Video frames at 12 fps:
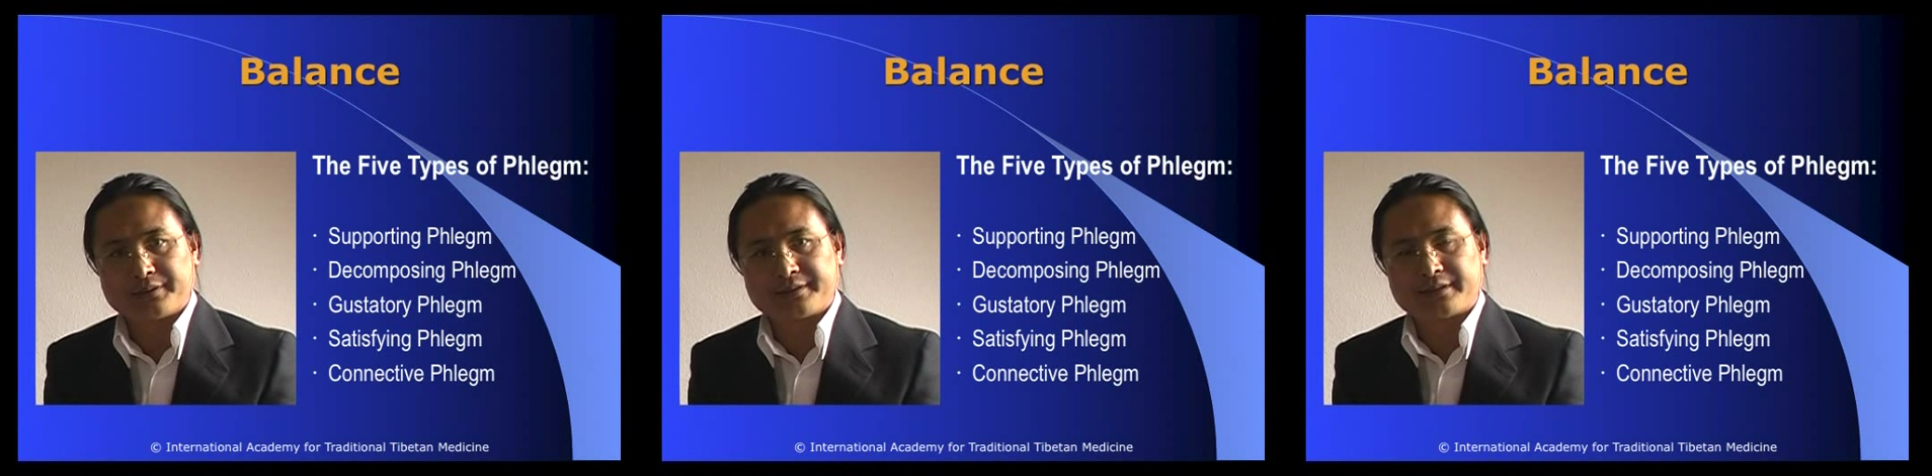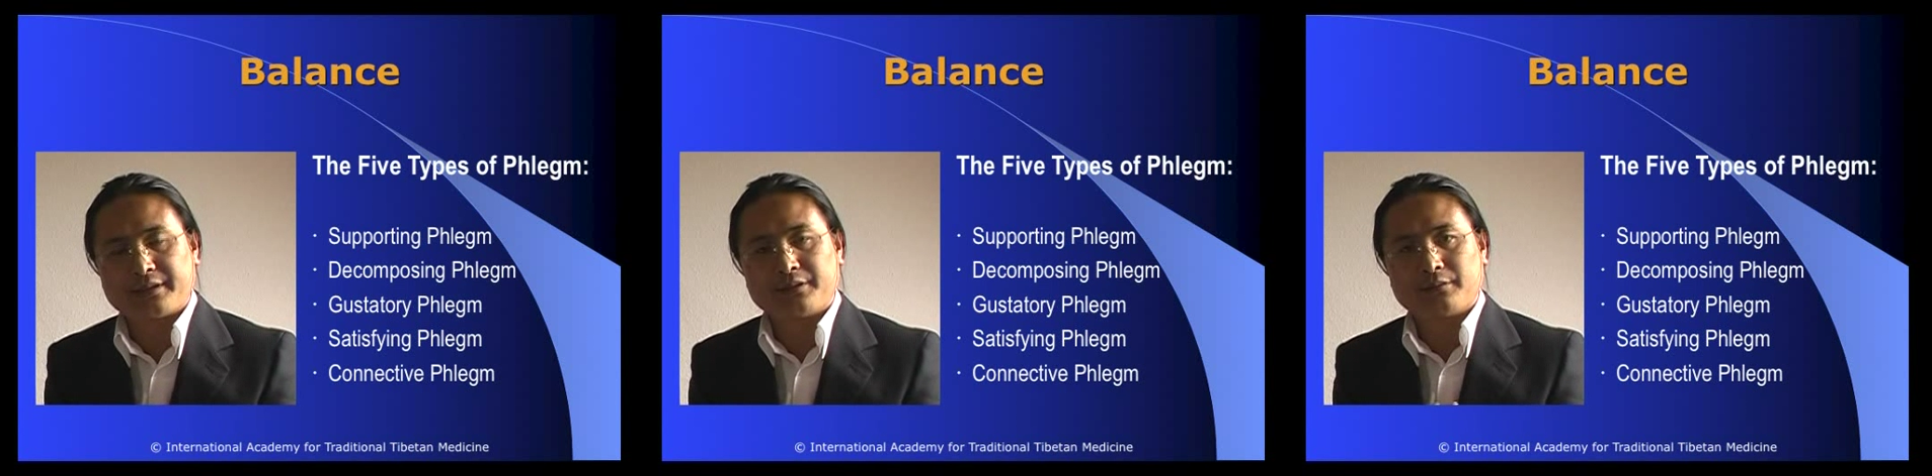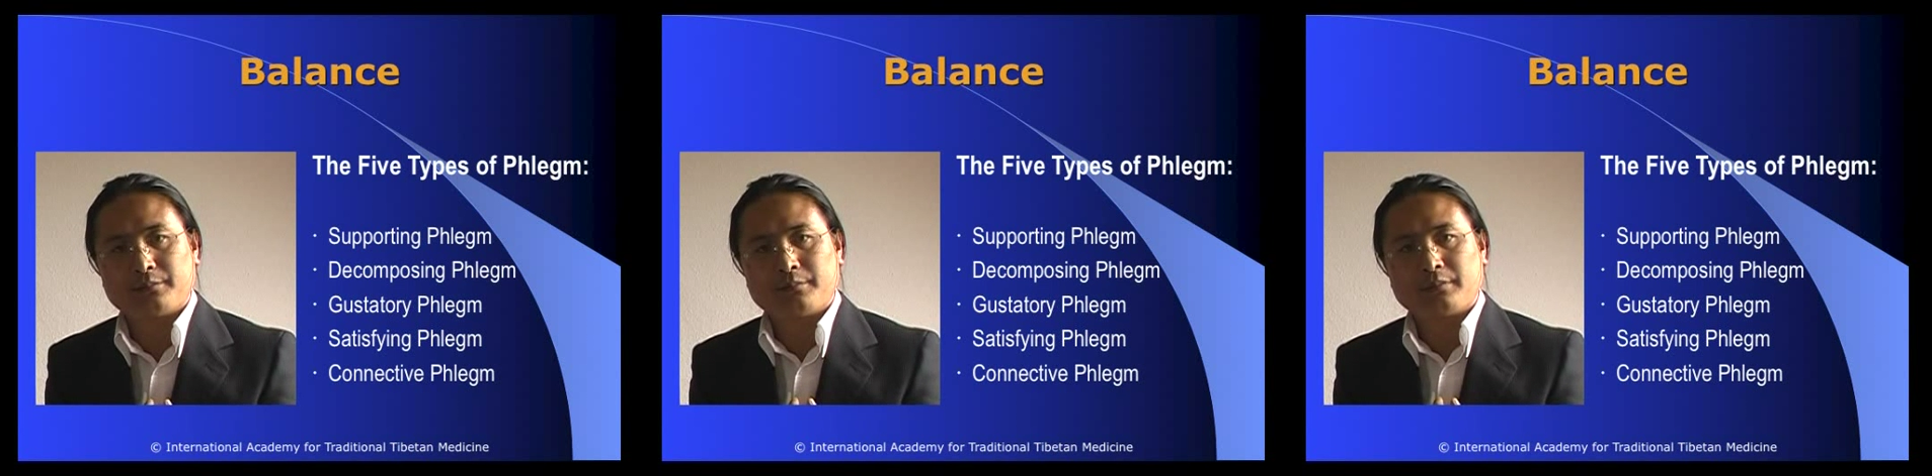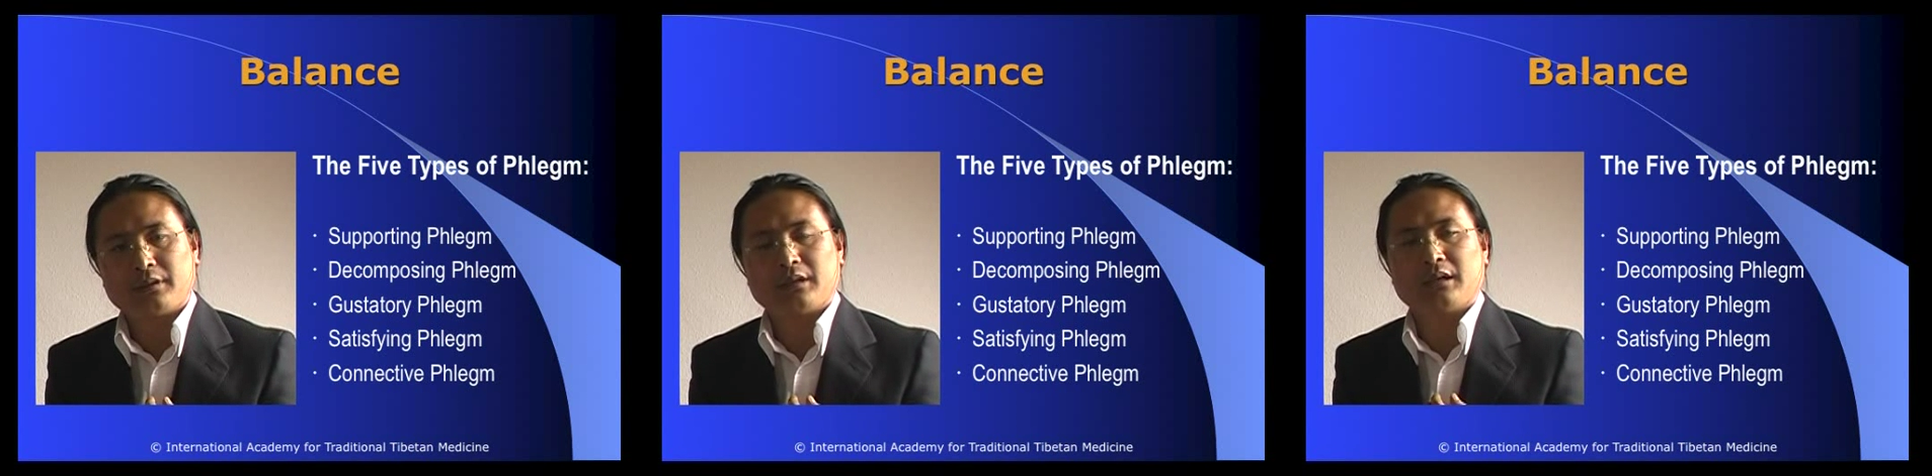
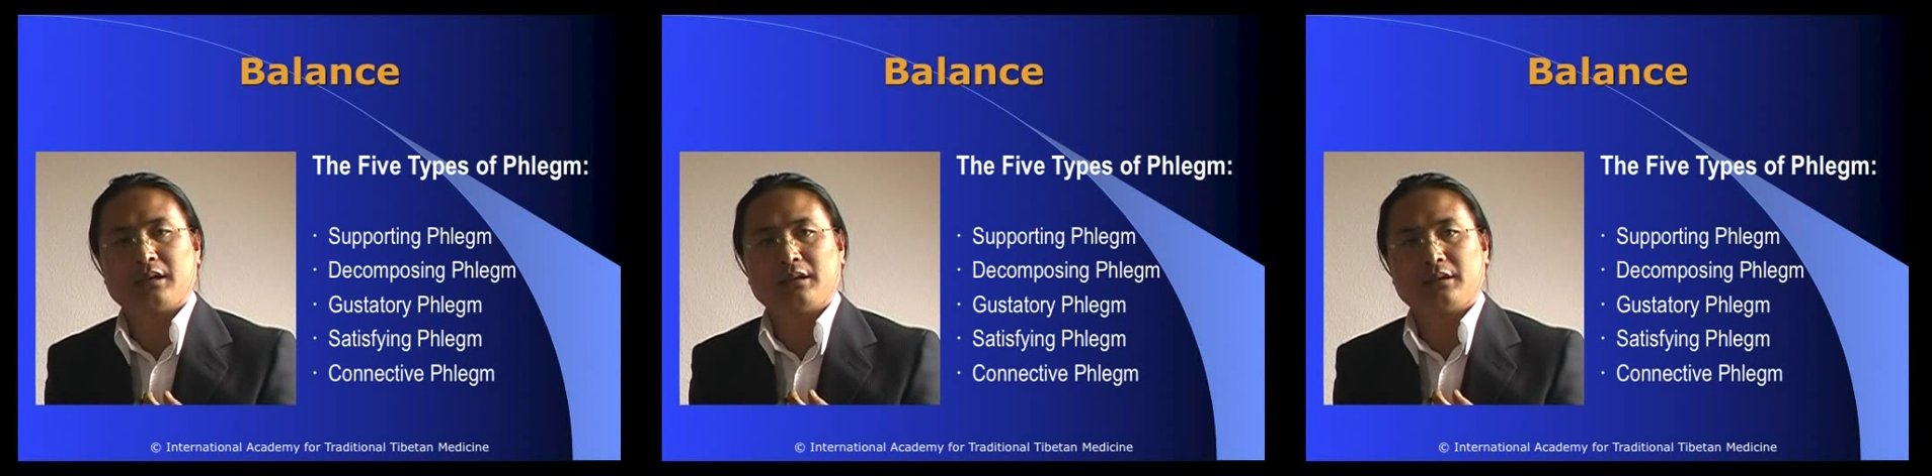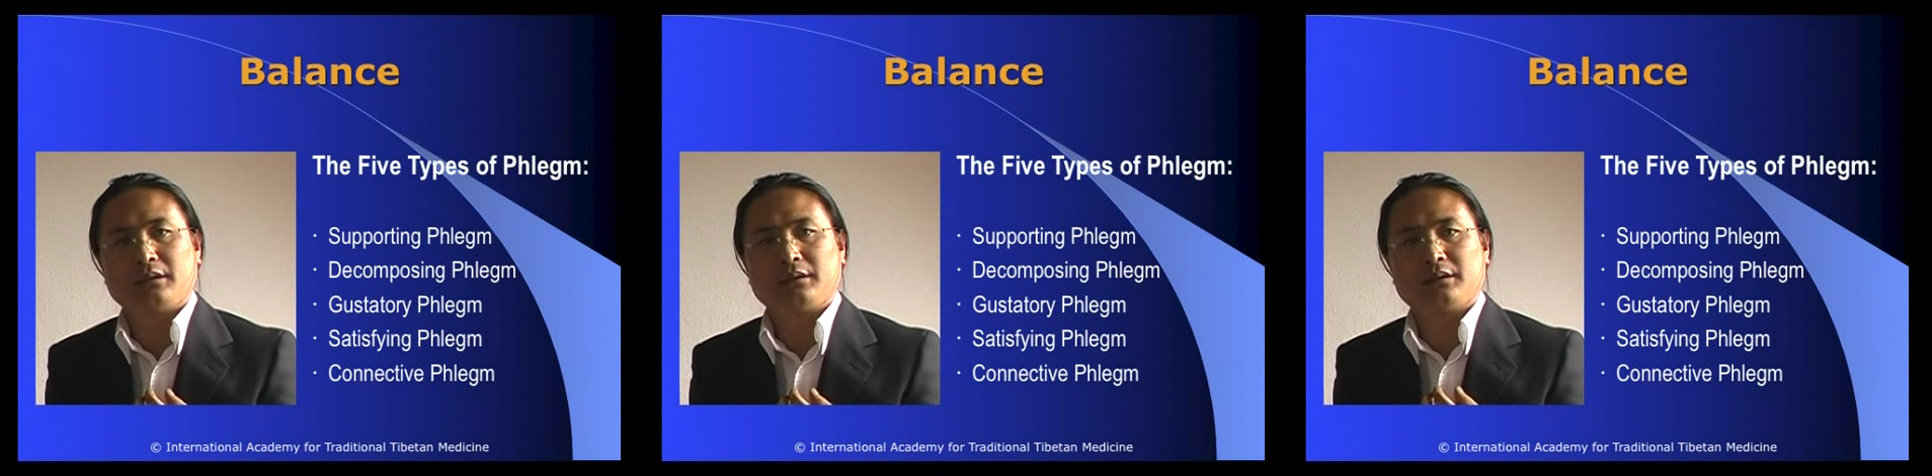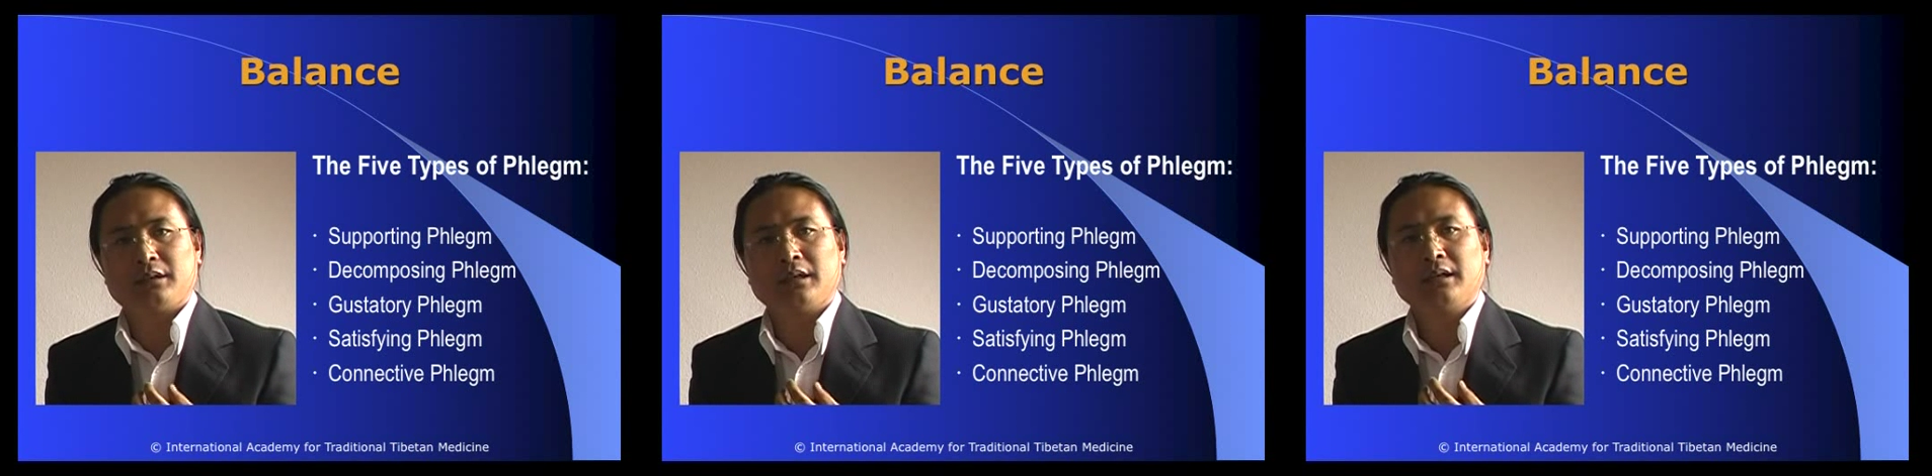sternum and